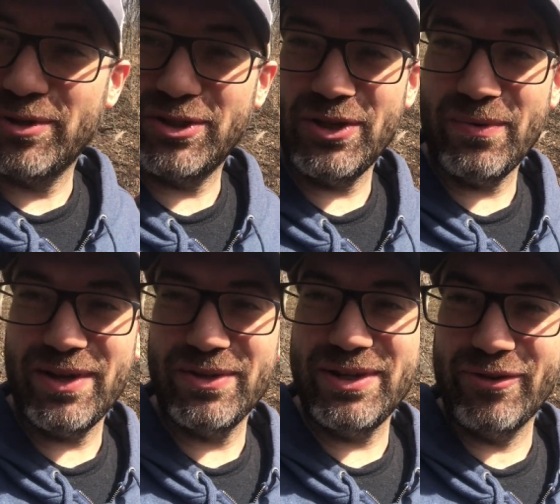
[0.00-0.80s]
but you know
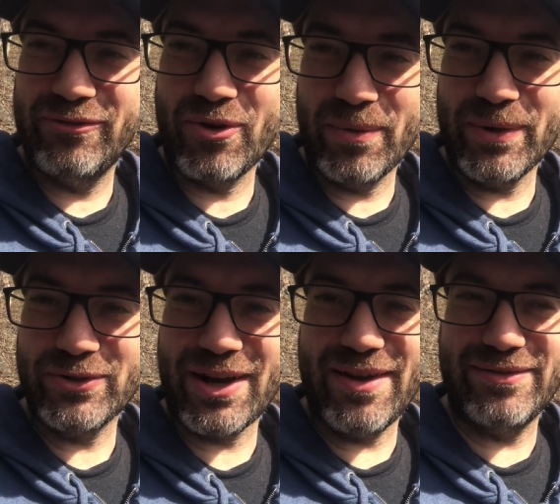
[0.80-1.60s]
what? You need a four wheel
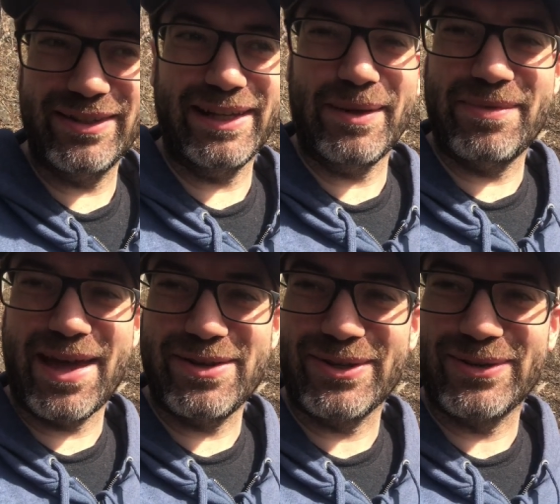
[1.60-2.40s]
drive to get up
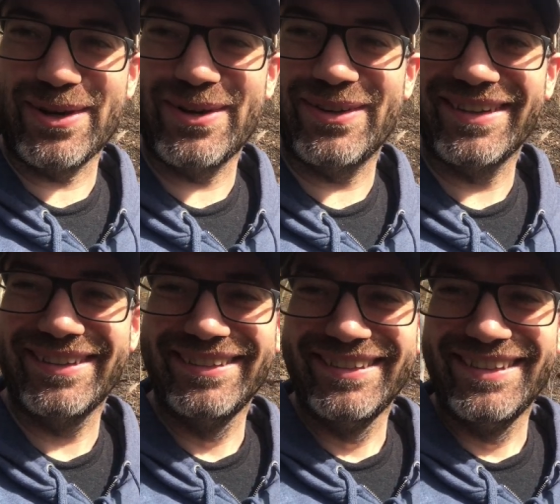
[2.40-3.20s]
that dirt road.
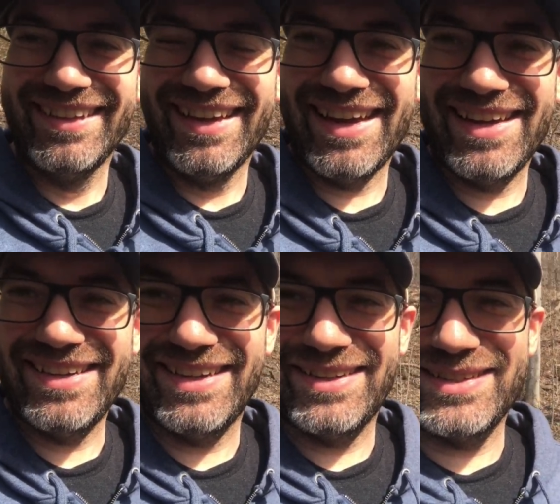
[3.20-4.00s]
And uh, the